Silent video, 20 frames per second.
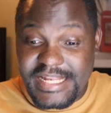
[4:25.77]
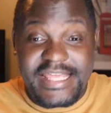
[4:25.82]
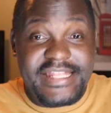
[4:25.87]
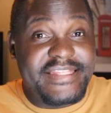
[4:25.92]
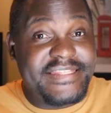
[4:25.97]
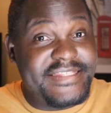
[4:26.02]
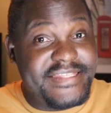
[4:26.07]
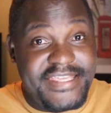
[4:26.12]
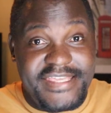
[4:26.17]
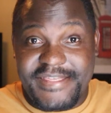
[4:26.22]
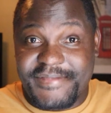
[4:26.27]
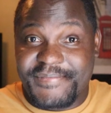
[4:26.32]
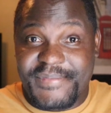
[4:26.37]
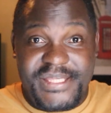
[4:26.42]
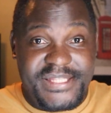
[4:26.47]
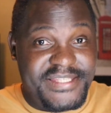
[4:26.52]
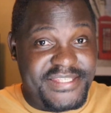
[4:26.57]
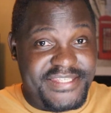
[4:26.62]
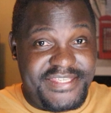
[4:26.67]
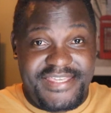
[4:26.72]
Let's see
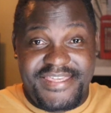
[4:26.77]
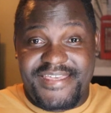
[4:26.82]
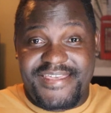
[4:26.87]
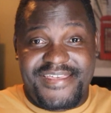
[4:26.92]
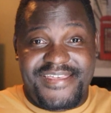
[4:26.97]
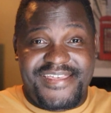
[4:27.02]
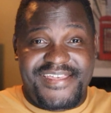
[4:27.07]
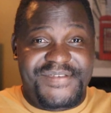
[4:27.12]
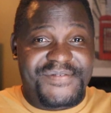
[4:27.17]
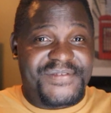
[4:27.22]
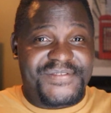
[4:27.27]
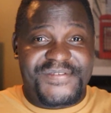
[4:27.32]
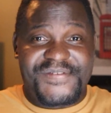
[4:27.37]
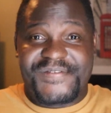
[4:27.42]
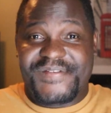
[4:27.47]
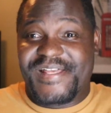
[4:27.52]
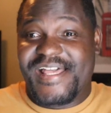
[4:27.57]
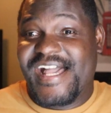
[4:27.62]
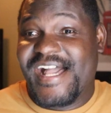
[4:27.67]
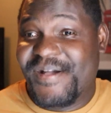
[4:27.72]
what's
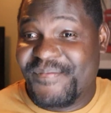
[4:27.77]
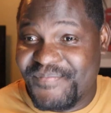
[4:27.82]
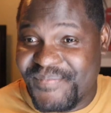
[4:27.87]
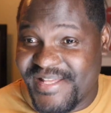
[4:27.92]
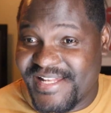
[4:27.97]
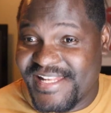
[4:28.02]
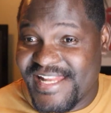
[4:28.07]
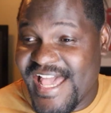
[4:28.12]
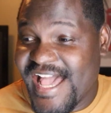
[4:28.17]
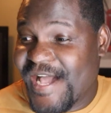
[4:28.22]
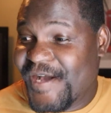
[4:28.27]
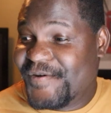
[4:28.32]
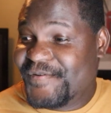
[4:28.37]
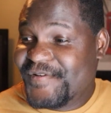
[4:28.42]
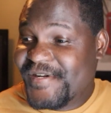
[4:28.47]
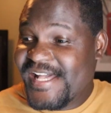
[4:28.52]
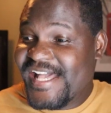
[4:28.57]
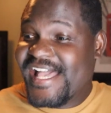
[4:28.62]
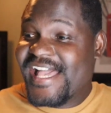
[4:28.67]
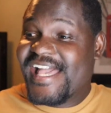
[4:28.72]
going to happen.
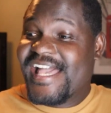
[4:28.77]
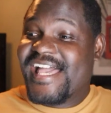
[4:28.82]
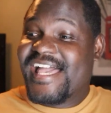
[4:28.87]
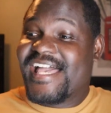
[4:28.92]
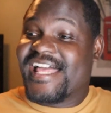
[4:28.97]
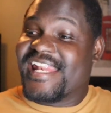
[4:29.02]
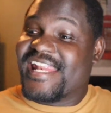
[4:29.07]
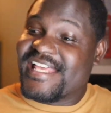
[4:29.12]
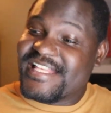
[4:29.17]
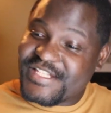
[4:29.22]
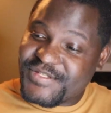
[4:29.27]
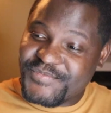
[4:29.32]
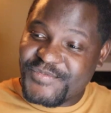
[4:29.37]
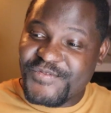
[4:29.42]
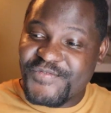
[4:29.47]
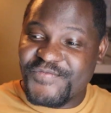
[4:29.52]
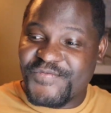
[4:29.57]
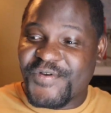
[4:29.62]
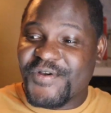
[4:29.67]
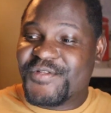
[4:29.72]
Now, let's
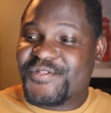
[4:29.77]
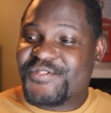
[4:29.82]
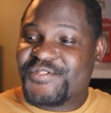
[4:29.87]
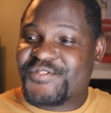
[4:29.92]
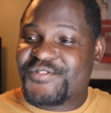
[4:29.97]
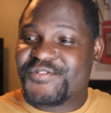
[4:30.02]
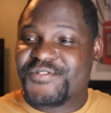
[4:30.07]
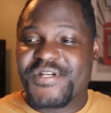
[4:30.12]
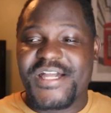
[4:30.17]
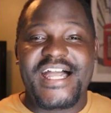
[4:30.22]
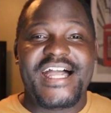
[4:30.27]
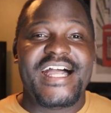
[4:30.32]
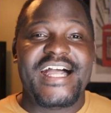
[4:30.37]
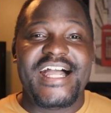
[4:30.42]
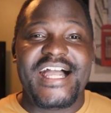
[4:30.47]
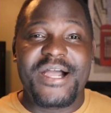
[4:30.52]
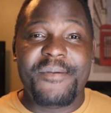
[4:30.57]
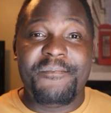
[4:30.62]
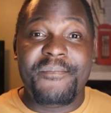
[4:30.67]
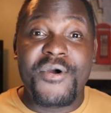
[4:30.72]
move on to
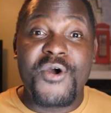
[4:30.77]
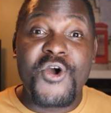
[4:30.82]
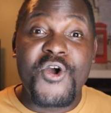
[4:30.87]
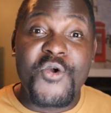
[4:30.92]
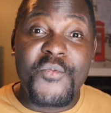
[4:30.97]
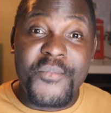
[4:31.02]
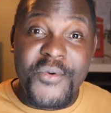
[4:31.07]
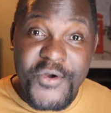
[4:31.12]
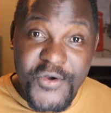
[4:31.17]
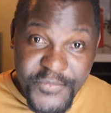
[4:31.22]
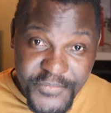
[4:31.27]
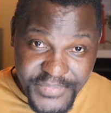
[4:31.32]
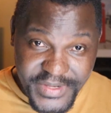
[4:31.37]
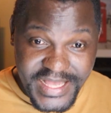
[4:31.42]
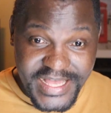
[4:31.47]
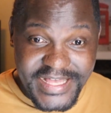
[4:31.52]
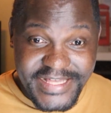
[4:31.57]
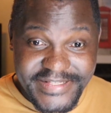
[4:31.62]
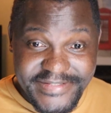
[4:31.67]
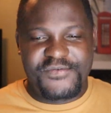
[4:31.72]

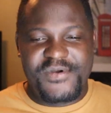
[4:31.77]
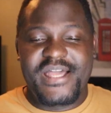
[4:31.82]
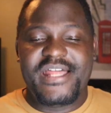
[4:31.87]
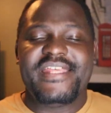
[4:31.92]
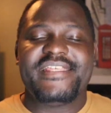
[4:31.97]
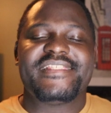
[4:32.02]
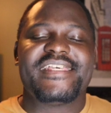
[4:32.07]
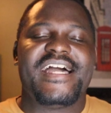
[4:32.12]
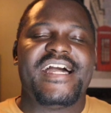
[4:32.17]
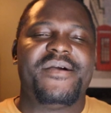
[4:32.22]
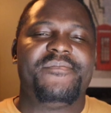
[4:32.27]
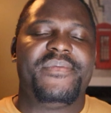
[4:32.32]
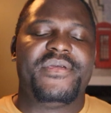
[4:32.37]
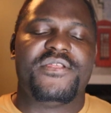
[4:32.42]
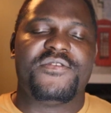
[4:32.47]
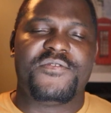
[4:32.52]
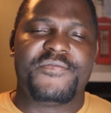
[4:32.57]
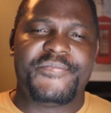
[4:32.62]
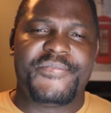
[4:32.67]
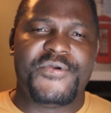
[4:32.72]
Pogba. What is
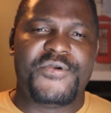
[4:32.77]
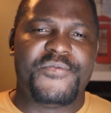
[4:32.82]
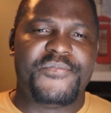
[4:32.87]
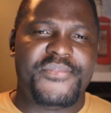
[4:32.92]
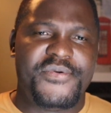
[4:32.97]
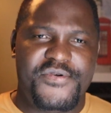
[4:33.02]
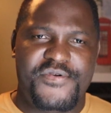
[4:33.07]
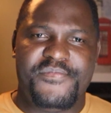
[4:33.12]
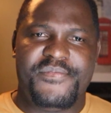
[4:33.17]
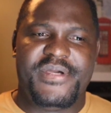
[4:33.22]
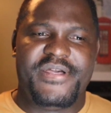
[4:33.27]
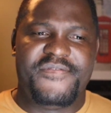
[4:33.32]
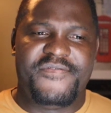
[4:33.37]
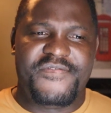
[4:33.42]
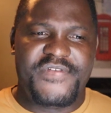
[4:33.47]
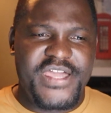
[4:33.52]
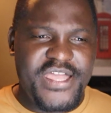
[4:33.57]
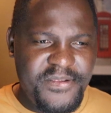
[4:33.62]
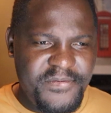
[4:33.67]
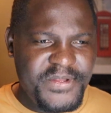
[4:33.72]
happening on Pogba?
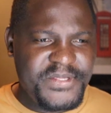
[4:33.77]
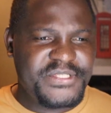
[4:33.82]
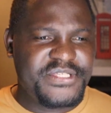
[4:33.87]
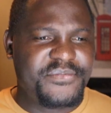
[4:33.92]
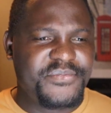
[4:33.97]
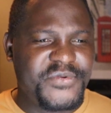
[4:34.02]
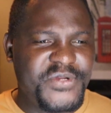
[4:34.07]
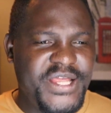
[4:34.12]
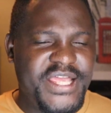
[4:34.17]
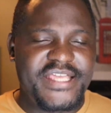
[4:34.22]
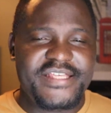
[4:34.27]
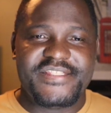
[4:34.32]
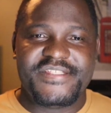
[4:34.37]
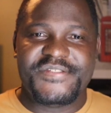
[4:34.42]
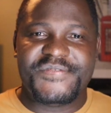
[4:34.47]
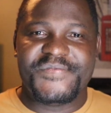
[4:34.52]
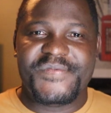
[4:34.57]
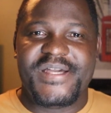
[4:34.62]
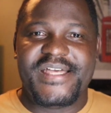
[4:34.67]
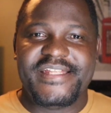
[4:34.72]
Very
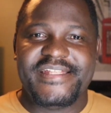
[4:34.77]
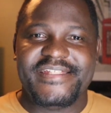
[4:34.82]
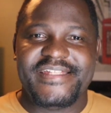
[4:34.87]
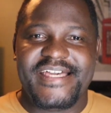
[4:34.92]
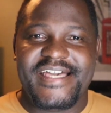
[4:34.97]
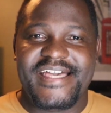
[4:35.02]
surprising one.